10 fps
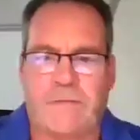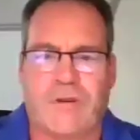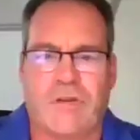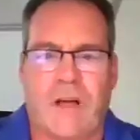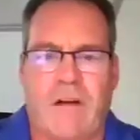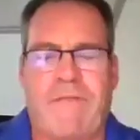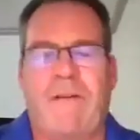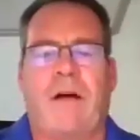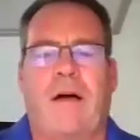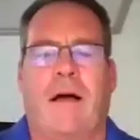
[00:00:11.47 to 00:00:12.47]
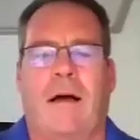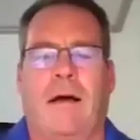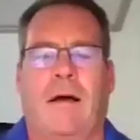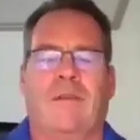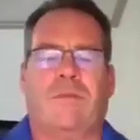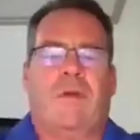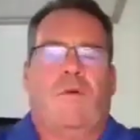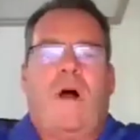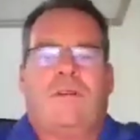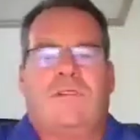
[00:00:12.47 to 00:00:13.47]
First off, it's been
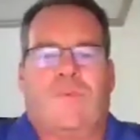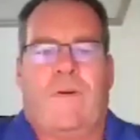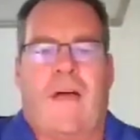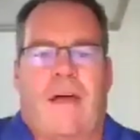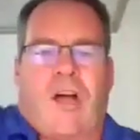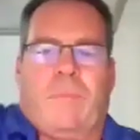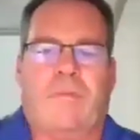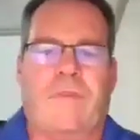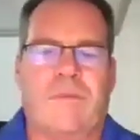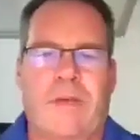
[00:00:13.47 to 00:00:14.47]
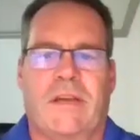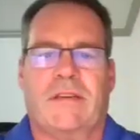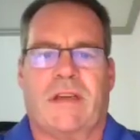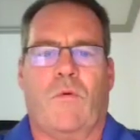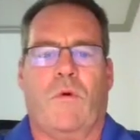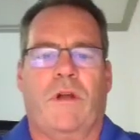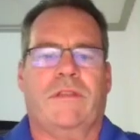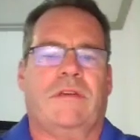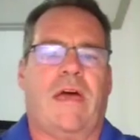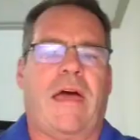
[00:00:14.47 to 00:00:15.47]
a while since we've had a couple of these meetings, and I
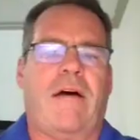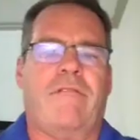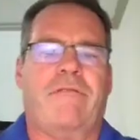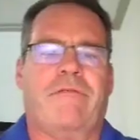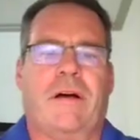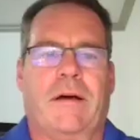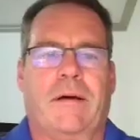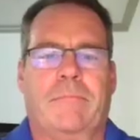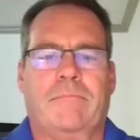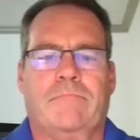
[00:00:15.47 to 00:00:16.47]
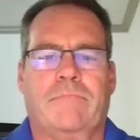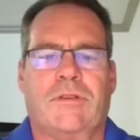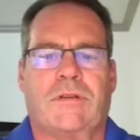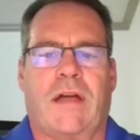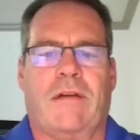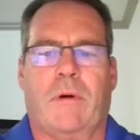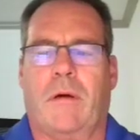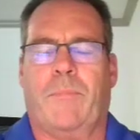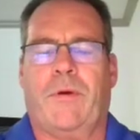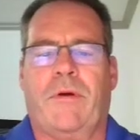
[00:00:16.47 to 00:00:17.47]
wanted to have just kind of
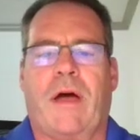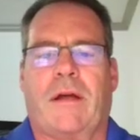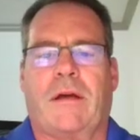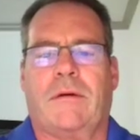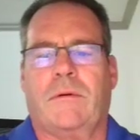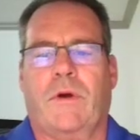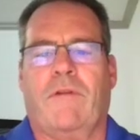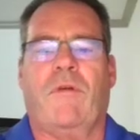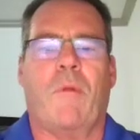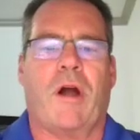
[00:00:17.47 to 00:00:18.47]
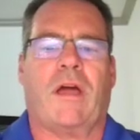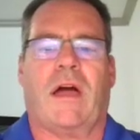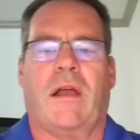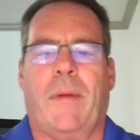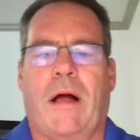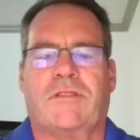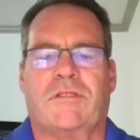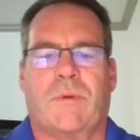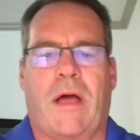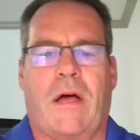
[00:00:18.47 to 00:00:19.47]
a periodic, whenever the market kind of
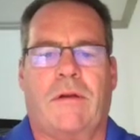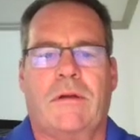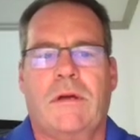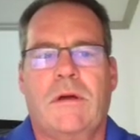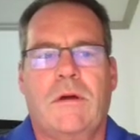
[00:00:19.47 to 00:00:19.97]
bounces around,